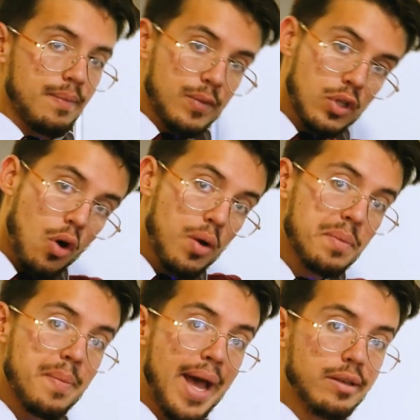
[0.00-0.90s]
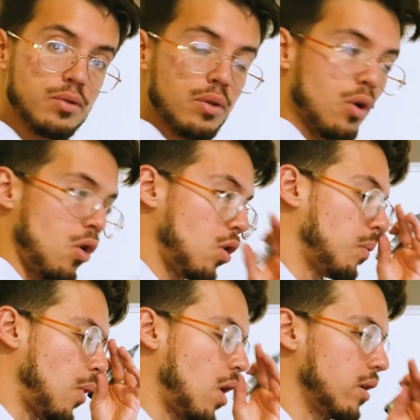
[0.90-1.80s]
going back to the whole
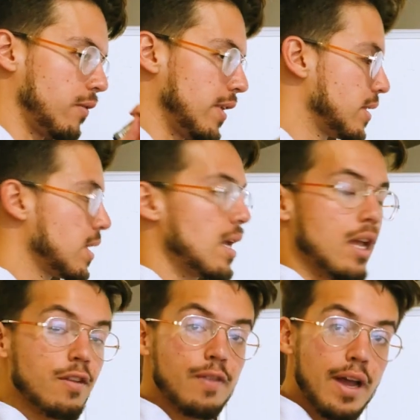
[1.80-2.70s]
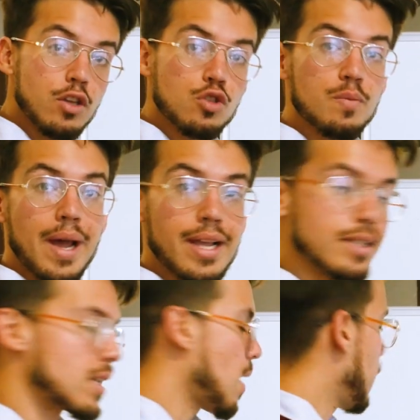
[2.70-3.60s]
part of it, if I use my
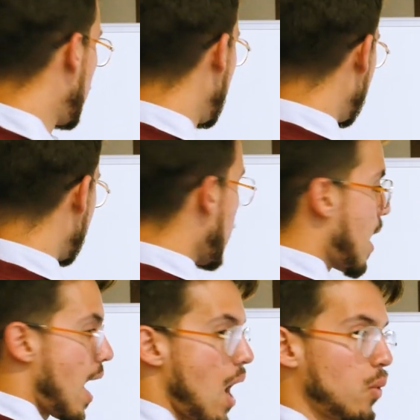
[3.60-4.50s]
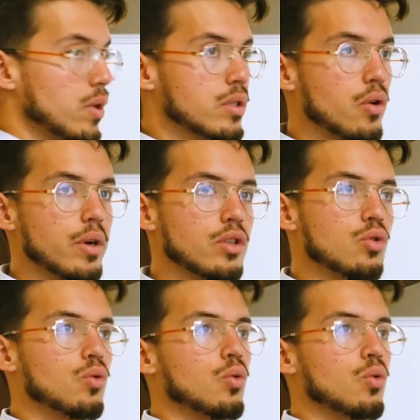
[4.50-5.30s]
example, is I was going to